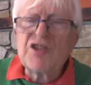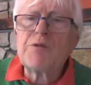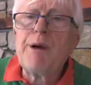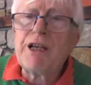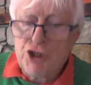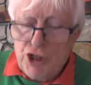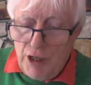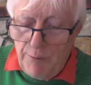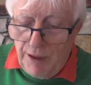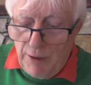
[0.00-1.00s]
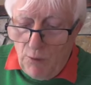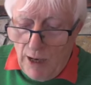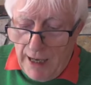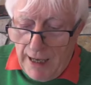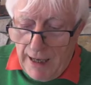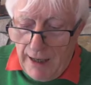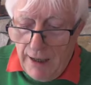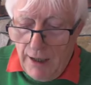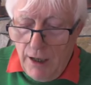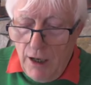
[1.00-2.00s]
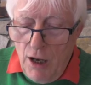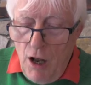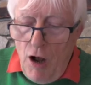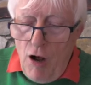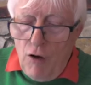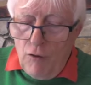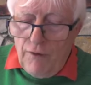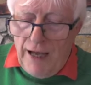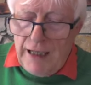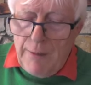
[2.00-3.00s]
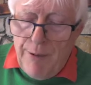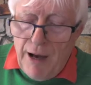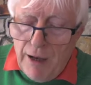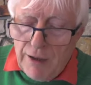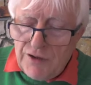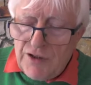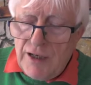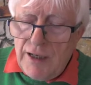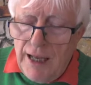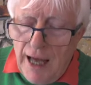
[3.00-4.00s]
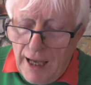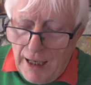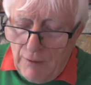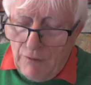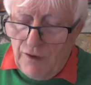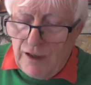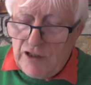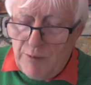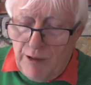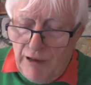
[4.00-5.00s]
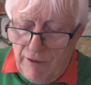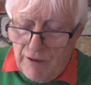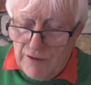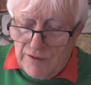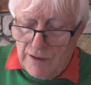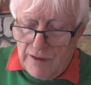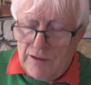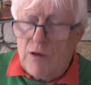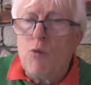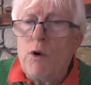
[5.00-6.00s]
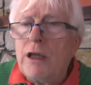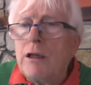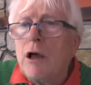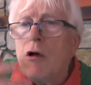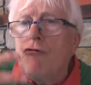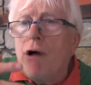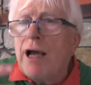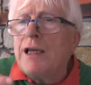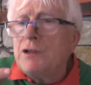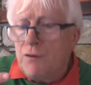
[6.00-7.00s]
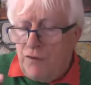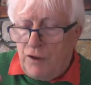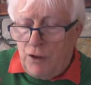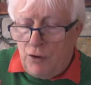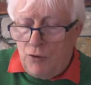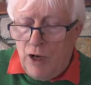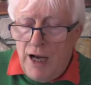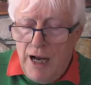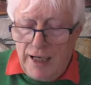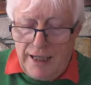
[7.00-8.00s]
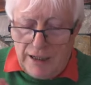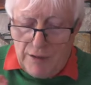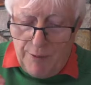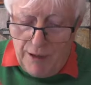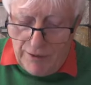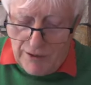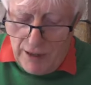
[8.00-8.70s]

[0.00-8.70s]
Especially be aware of any past life experiences that will arise for you and get a past